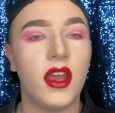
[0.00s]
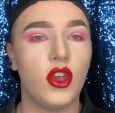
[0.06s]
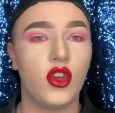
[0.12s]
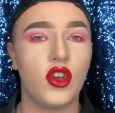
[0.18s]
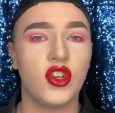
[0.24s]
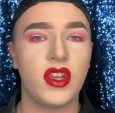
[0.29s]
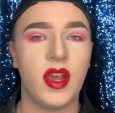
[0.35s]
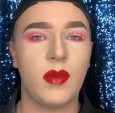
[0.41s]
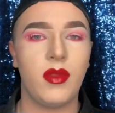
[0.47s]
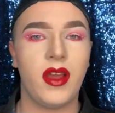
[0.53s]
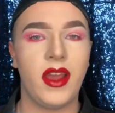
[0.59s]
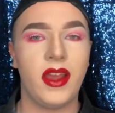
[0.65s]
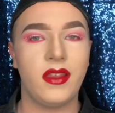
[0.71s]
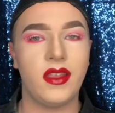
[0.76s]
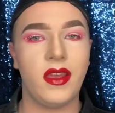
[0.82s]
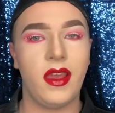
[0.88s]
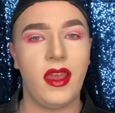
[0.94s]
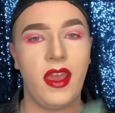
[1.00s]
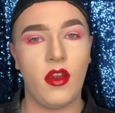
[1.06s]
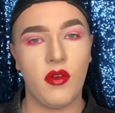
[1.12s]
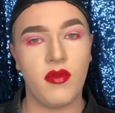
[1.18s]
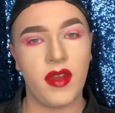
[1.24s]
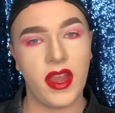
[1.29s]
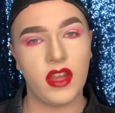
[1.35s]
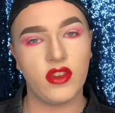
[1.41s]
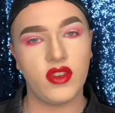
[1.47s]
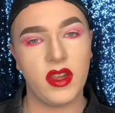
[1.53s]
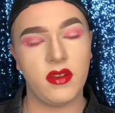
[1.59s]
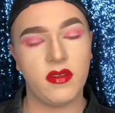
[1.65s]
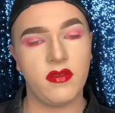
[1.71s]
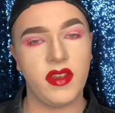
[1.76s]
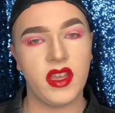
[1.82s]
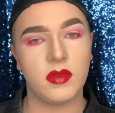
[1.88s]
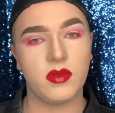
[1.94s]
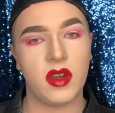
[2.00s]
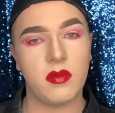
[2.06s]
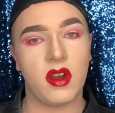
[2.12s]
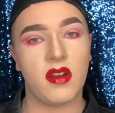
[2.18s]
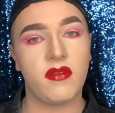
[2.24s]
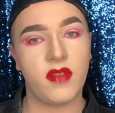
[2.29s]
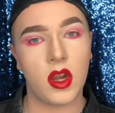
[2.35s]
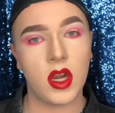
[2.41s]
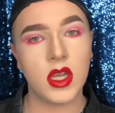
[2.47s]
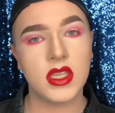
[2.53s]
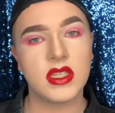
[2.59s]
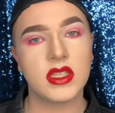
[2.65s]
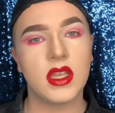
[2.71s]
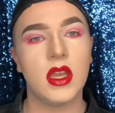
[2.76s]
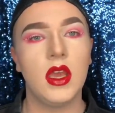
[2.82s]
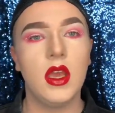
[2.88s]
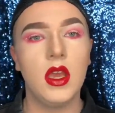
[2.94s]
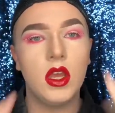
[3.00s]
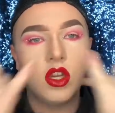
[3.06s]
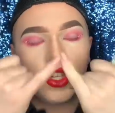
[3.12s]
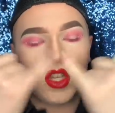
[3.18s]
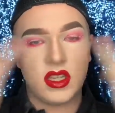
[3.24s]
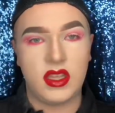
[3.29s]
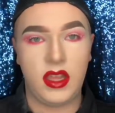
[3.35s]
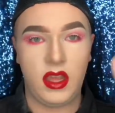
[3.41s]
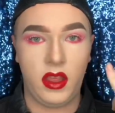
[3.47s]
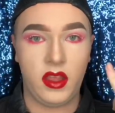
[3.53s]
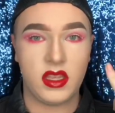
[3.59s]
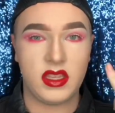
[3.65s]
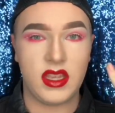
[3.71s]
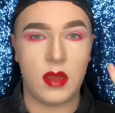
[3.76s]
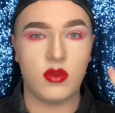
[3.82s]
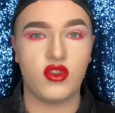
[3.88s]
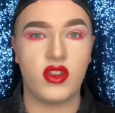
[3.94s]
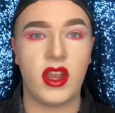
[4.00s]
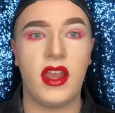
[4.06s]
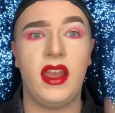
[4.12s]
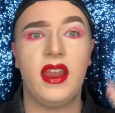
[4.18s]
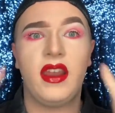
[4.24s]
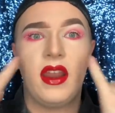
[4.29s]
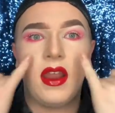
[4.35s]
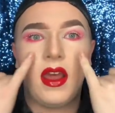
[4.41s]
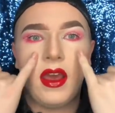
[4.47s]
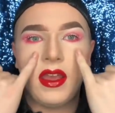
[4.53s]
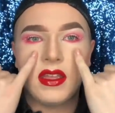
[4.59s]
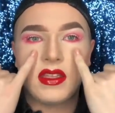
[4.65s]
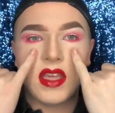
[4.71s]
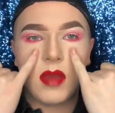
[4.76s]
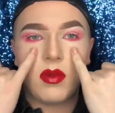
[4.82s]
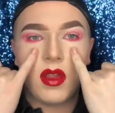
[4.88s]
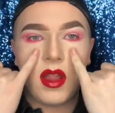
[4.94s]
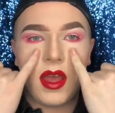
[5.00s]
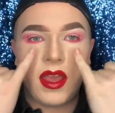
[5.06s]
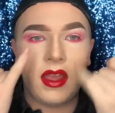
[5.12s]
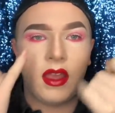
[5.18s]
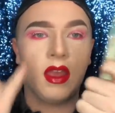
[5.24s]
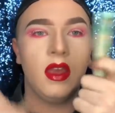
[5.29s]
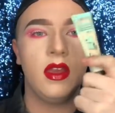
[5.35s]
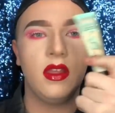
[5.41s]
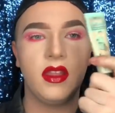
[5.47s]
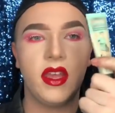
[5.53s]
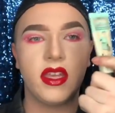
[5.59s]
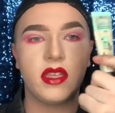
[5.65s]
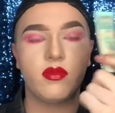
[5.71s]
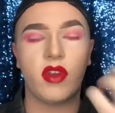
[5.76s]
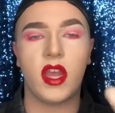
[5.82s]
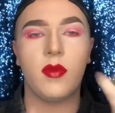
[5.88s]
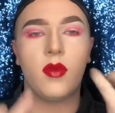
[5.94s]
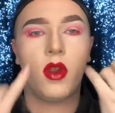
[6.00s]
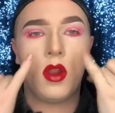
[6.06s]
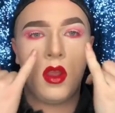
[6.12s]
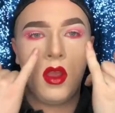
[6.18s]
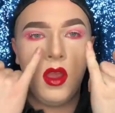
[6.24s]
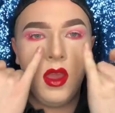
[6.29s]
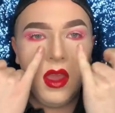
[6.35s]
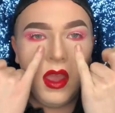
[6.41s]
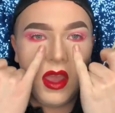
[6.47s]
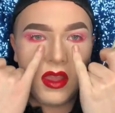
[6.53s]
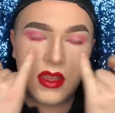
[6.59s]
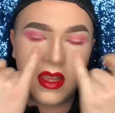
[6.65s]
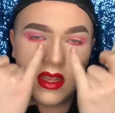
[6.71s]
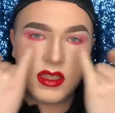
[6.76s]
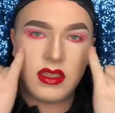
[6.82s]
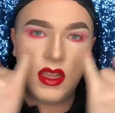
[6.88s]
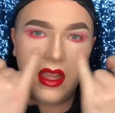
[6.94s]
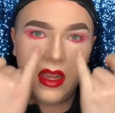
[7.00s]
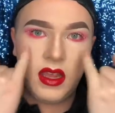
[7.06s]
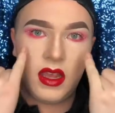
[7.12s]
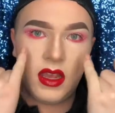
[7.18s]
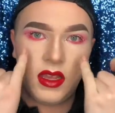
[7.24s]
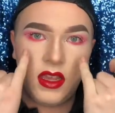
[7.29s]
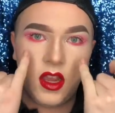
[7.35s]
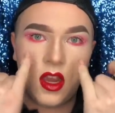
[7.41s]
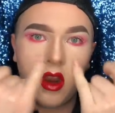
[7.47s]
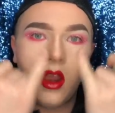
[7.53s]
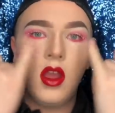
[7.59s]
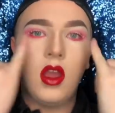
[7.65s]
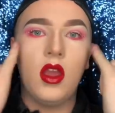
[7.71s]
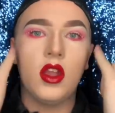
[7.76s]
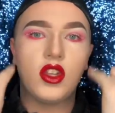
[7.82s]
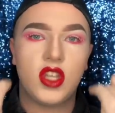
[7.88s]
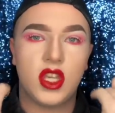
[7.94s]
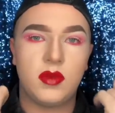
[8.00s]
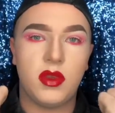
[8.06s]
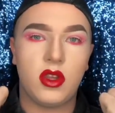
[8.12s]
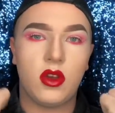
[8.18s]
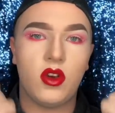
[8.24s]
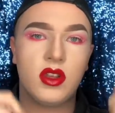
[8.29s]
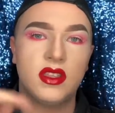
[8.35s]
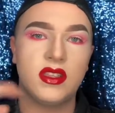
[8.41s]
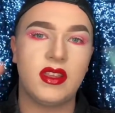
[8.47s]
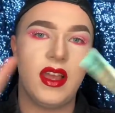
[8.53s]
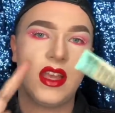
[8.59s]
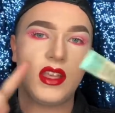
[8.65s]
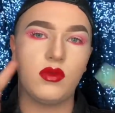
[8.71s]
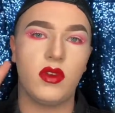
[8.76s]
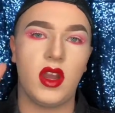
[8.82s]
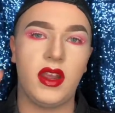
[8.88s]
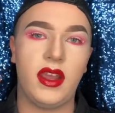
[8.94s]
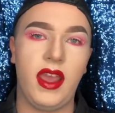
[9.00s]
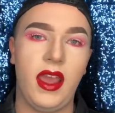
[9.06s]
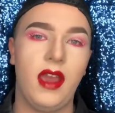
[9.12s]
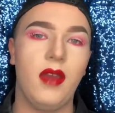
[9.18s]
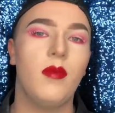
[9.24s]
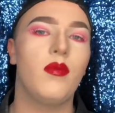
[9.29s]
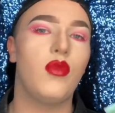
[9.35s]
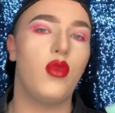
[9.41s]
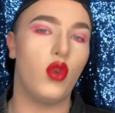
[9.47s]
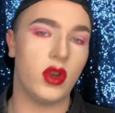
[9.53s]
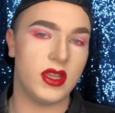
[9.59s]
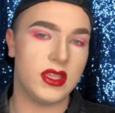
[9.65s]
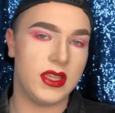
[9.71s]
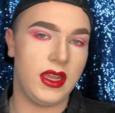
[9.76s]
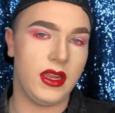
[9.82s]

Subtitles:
I usually apply the E.L.F Hydrating Face Primer first, just in areas that I'm dry, and then I like to apply this primer in this area here, just because that's where I get porous